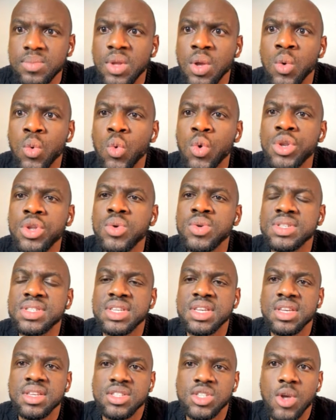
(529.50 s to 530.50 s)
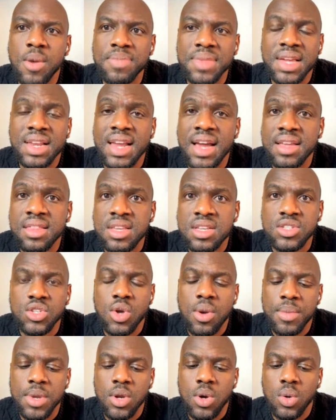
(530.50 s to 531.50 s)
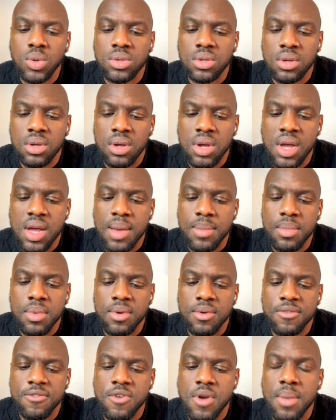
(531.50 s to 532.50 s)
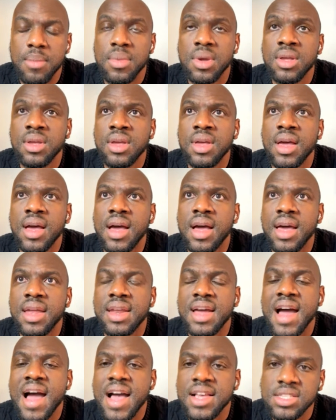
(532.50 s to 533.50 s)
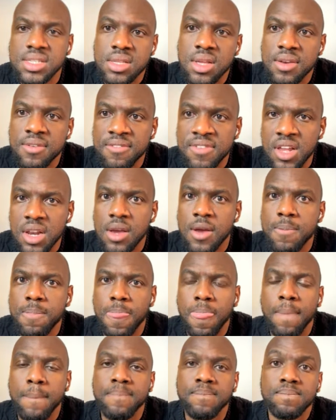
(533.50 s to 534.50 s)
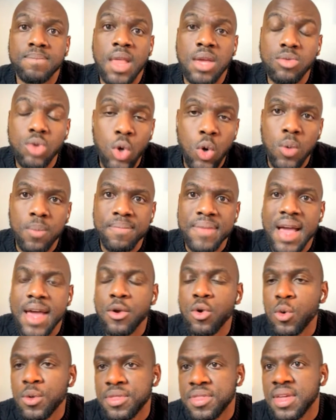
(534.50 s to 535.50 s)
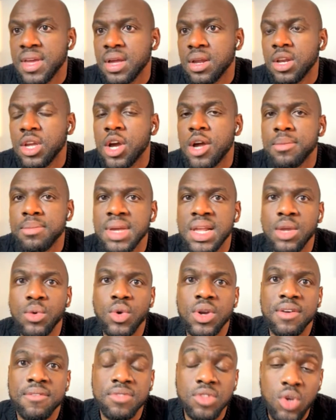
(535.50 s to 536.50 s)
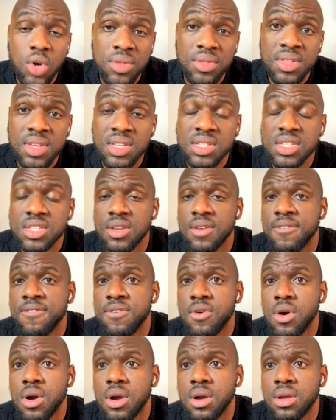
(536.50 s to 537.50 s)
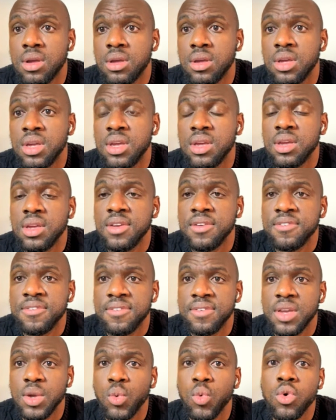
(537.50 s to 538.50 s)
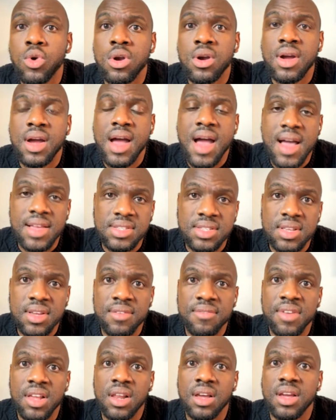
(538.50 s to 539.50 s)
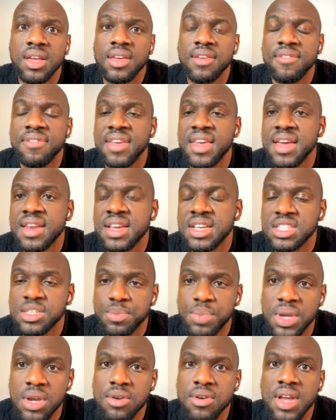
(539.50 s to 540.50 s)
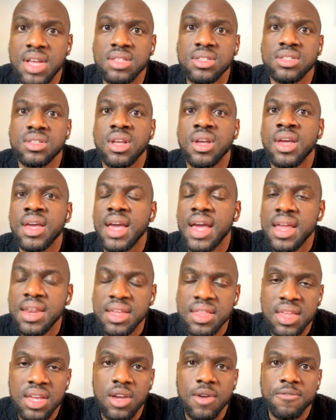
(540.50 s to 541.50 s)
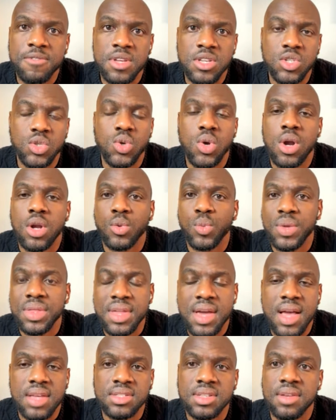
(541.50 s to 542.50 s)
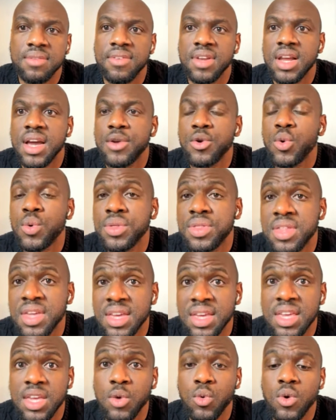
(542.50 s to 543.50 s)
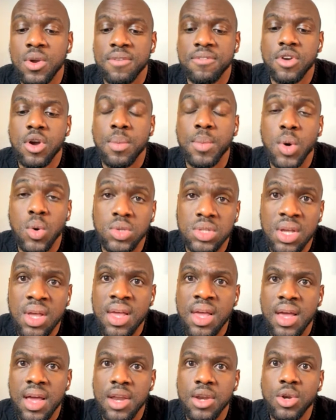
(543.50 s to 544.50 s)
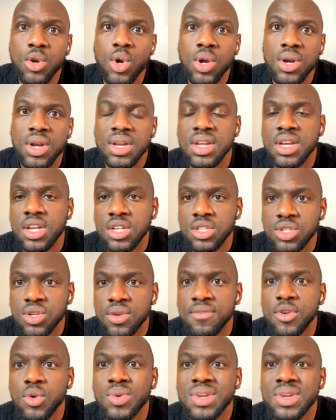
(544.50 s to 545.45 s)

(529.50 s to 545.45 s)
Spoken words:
Would you see something like this coming out from an Aston Villa? No, I don't think Leon Bailey would have done this if it were Aston Villa. If he had experienced anything of this sort with Aston Villa, I don't think he would have come out and done an interview